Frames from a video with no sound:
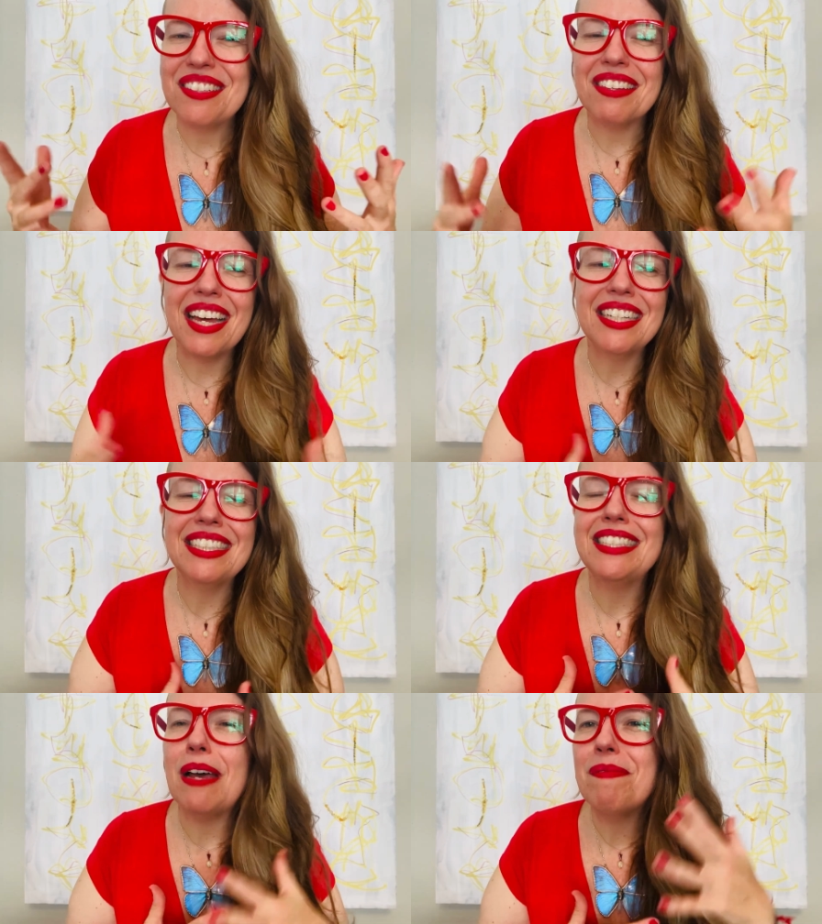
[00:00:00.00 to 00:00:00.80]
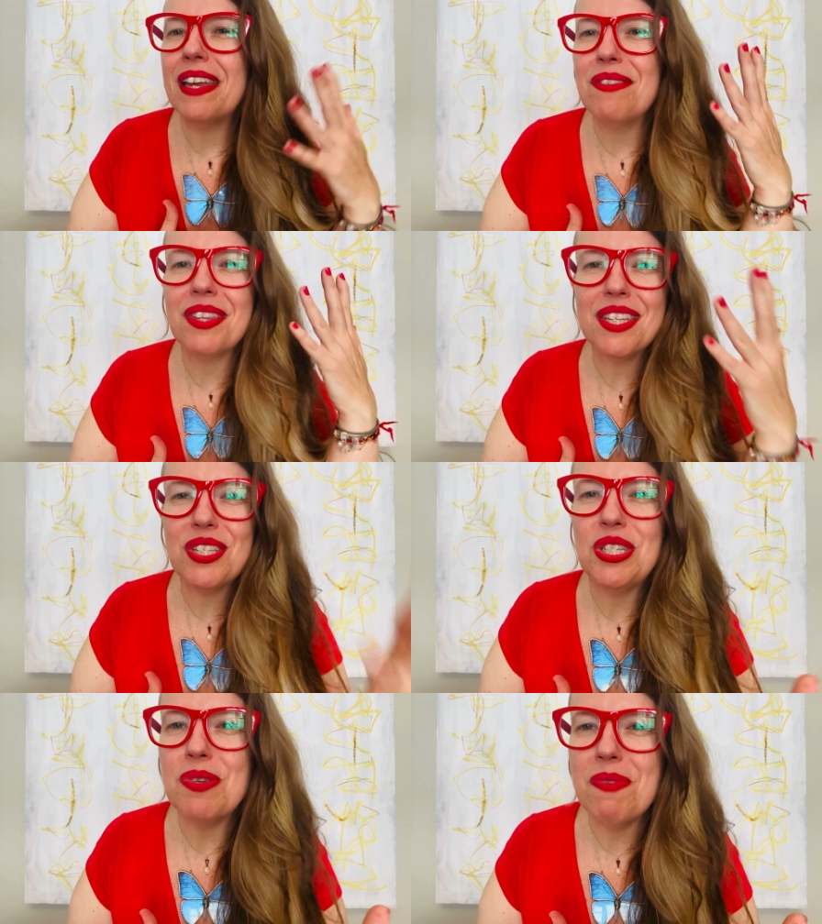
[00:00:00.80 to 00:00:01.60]
So let us step in with
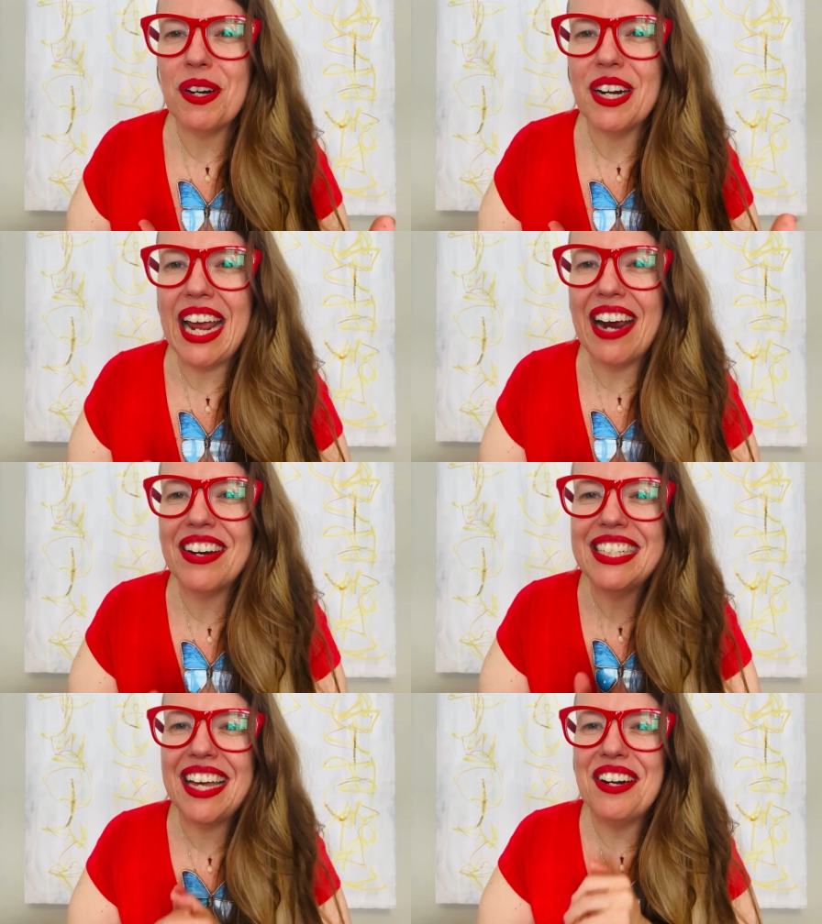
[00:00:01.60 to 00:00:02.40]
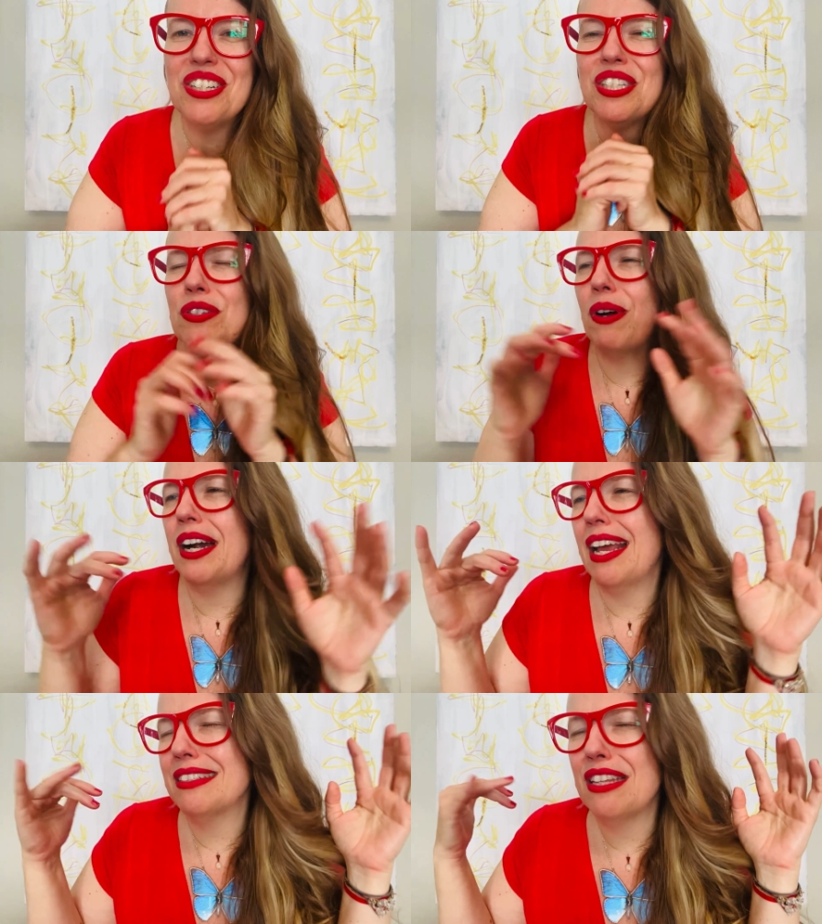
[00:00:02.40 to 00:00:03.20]
this Jupiter and Aries energy to
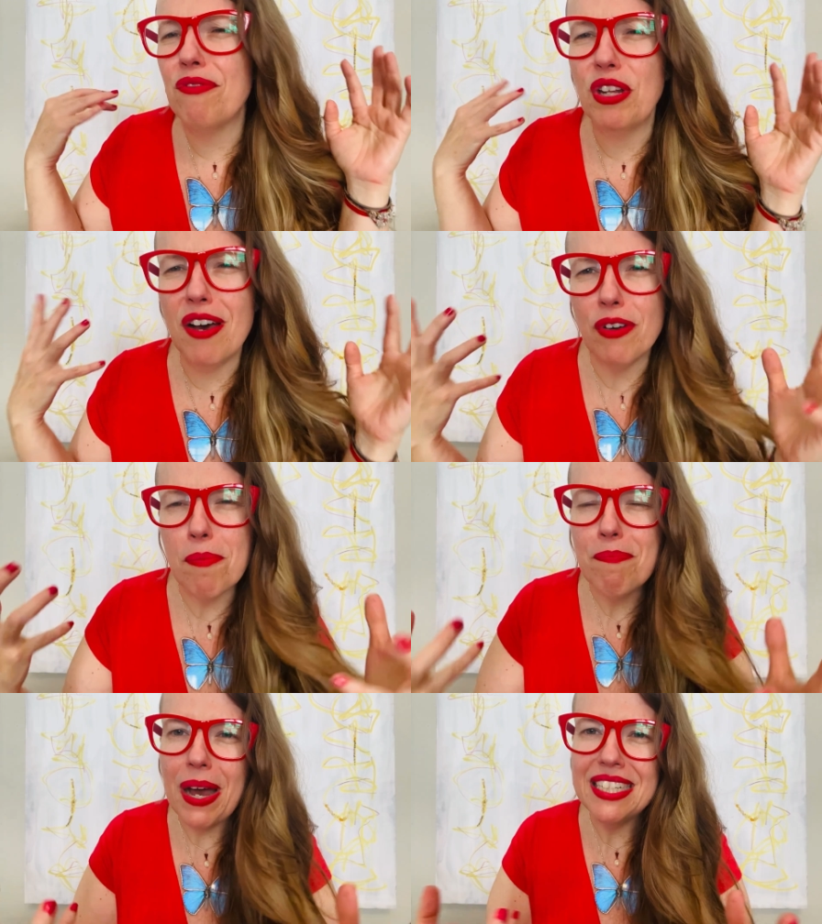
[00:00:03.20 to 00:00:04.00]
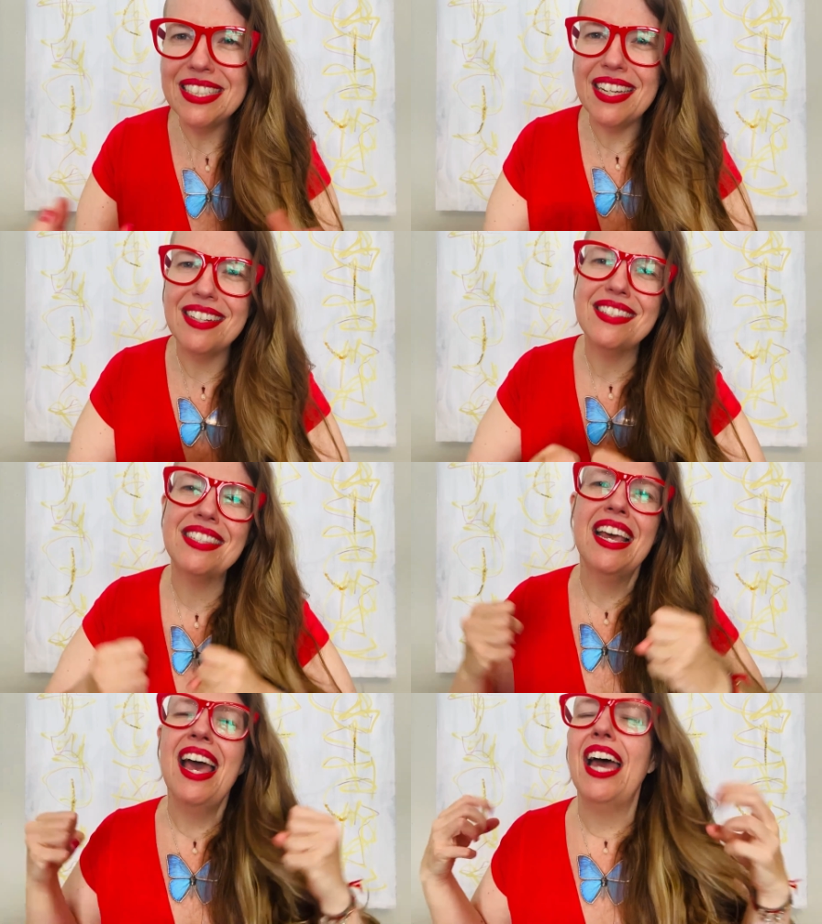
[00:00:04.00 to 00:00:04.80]
our next level of abundance